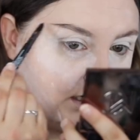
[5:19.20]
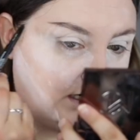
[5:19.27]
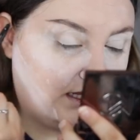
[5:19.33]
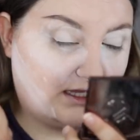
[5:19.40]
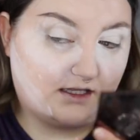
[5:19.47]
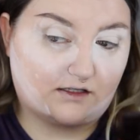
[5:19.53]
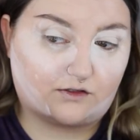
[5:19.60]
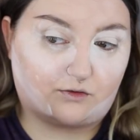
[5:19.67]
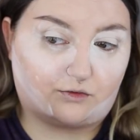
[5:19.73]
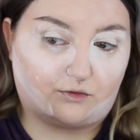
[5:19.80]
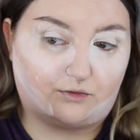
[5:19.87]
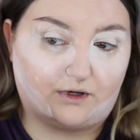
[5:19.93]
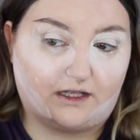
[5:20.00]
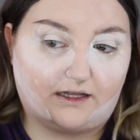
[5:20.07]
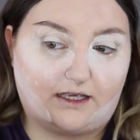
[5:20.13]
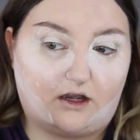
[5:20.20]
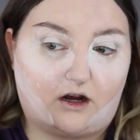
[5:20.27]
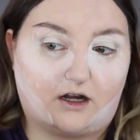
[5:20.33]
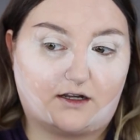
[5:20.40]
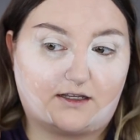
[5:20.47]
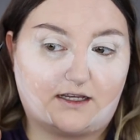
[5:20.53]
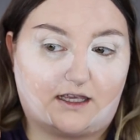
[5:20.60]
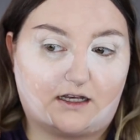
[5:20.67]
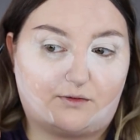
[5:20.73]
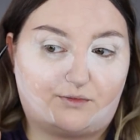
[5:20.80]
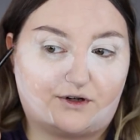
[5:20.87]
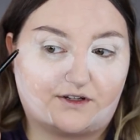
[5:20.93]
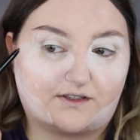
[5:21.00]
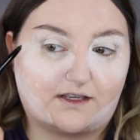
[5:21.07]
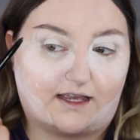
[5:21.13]
It is really hard to get a
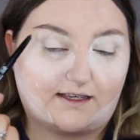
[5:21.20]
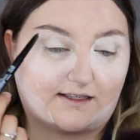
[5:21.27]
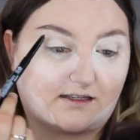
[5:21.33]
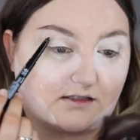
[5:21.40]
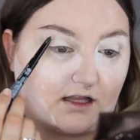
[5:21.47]
precise